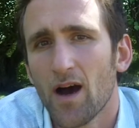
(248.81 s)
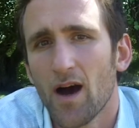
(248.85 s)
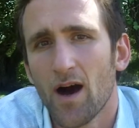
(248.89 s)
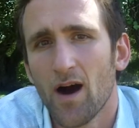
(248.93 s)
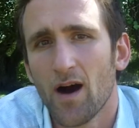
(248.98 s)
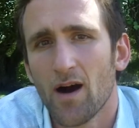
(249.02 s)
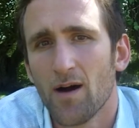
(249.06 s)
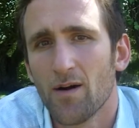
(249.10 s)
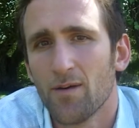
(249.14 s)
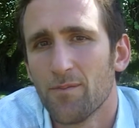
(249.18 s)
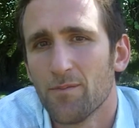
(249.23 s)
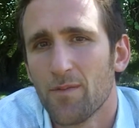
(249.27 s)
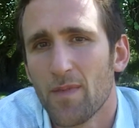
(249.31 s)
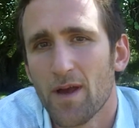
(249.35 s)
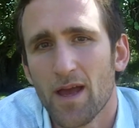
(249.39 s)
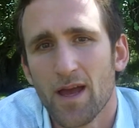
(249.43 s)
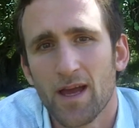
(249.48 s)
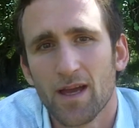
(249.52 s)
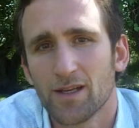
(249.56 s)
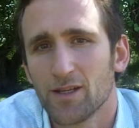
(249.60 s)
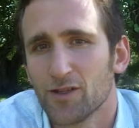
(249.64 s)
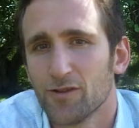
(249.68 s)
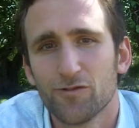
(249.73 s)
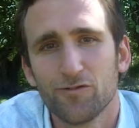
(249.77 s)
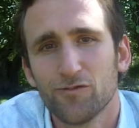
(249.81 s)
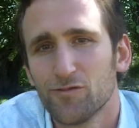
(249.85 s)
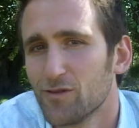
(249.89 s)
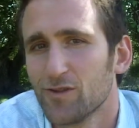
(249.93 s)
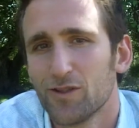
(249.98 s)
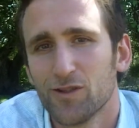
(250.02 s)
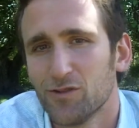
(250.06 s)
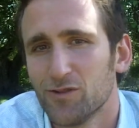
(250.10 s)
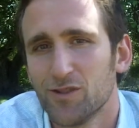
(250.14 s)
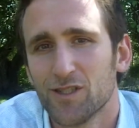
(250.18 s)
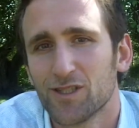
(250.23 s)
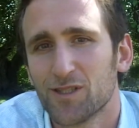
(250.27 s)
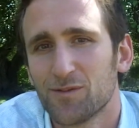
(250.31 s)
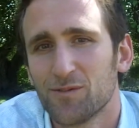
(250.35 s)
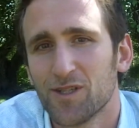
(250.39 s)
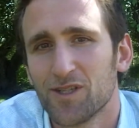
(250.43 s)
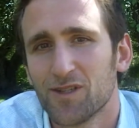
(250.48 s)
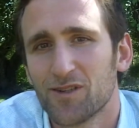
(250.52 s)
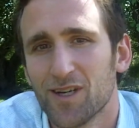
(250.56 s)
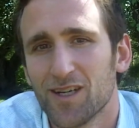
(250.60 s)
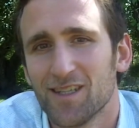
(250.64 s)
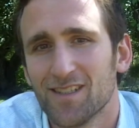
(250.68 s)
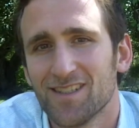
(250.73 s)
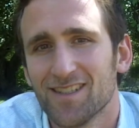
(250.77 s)
and you'd just be
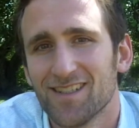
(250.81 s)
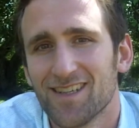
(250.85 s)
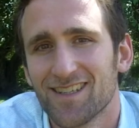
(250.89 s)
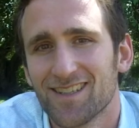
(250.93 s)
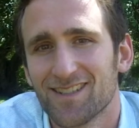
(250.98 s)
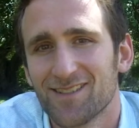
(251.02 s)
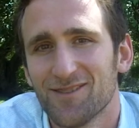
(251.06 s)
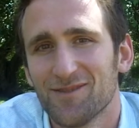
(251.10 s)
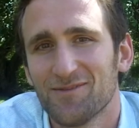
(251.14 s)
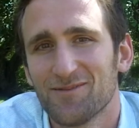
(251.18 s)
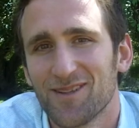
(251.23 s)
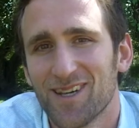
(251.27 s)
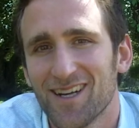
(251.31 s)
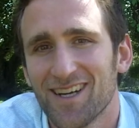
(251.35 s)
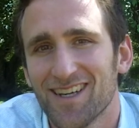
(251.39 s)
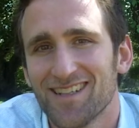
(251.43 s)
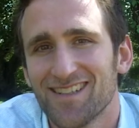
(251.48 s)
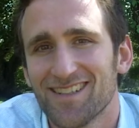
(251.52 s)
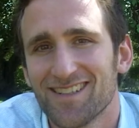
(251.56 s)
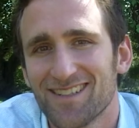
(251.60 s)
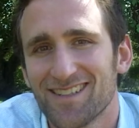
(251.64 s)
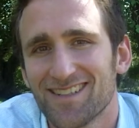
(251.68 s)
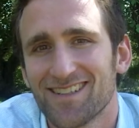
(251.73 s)
crazy not to apply.